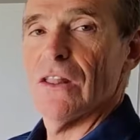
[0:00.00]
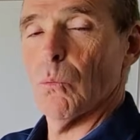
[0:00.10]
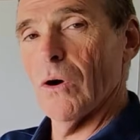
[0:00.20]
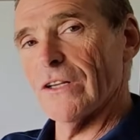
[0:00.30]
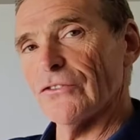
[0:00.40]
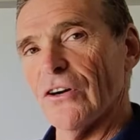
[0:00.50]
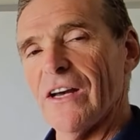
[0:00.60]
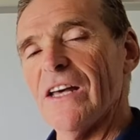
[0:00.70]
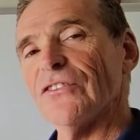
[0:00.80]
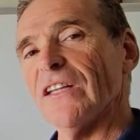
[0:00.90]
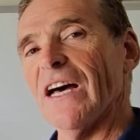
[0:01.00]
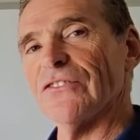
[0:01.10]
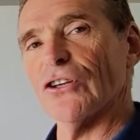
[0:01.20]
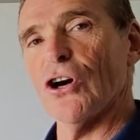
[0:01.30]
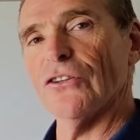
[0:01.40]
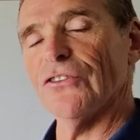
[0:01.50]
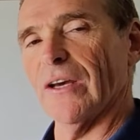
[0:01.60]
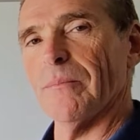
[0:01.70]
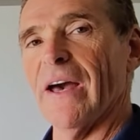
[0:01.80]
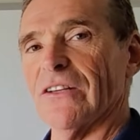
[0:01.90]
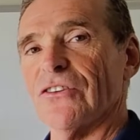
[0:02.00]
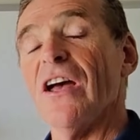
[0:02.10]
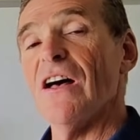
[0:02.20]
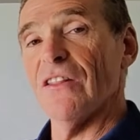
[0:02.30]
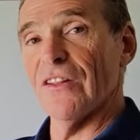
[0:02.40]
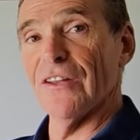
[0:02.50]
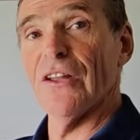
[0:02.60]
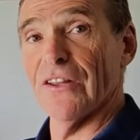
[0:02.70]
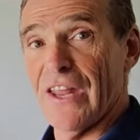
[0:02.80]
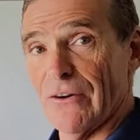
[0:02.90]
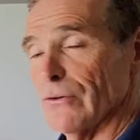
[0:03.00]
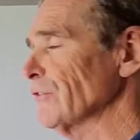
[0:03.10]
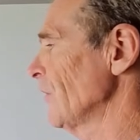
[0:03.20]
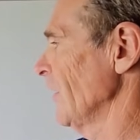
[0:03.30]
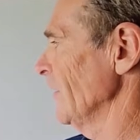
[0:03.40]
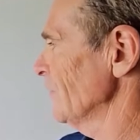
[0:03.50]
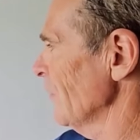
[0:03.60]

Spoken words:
The wider tyre has a larger contact patch than the narrow tyre.